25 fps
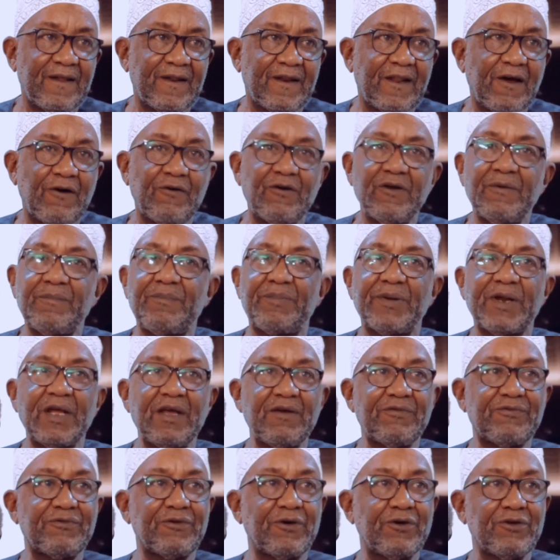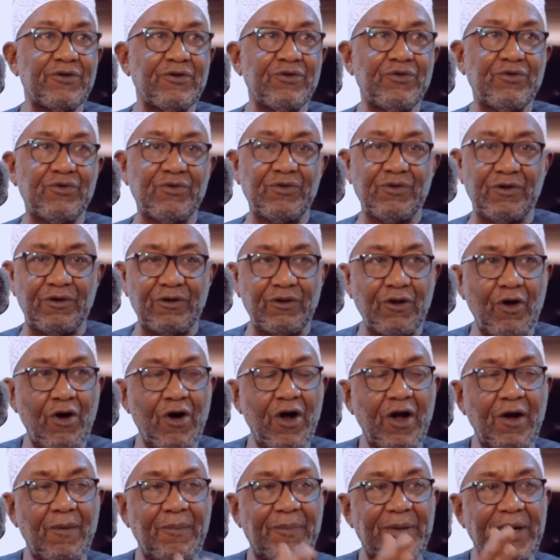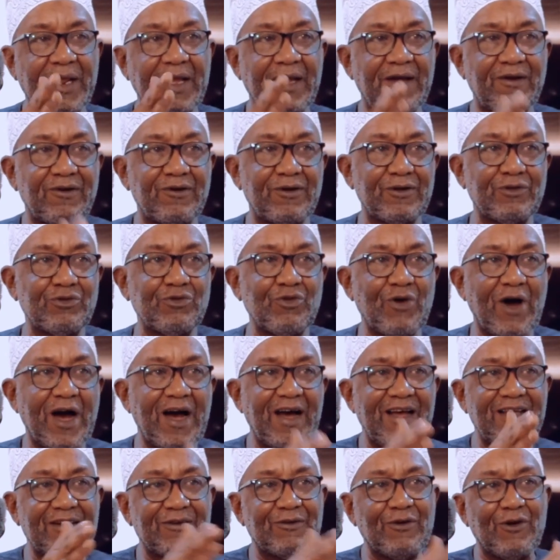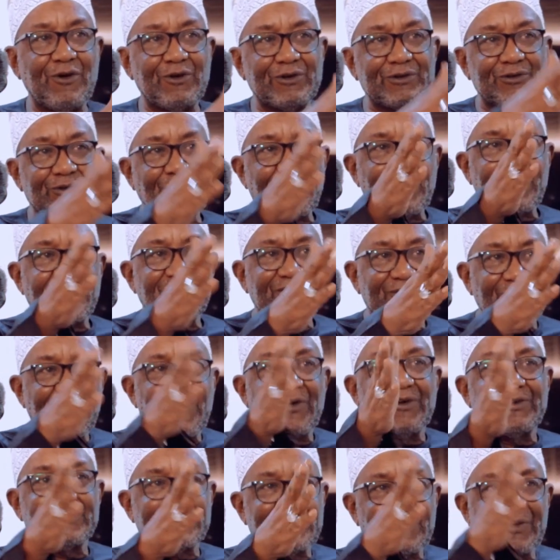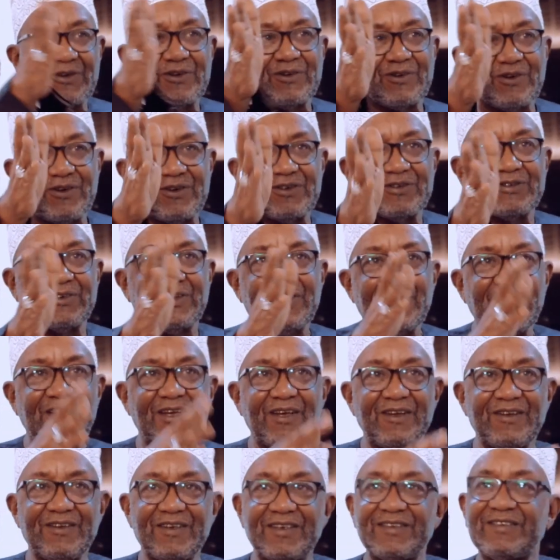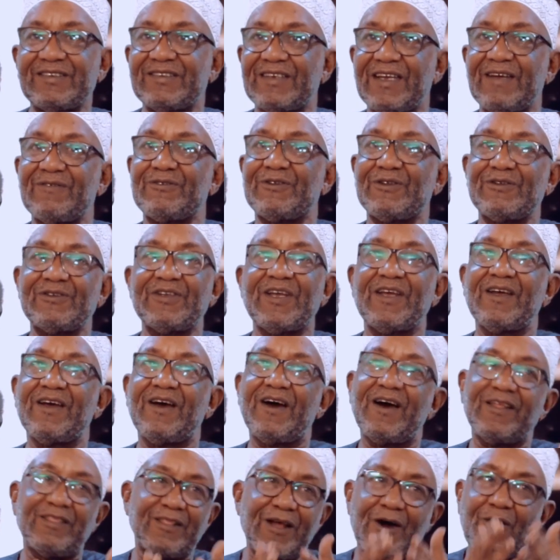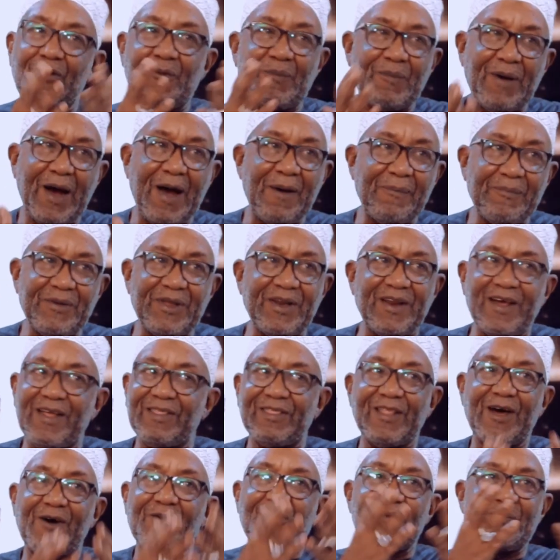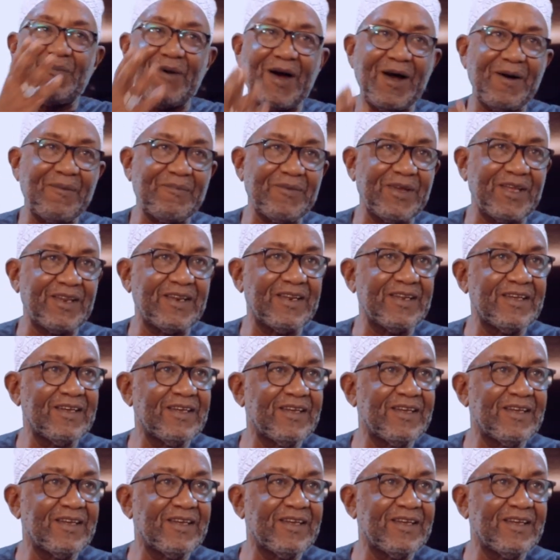Now we pray for you, long prayer, dua, it goes on. You just have to say, Allahumma ameen, Allahumma ameen.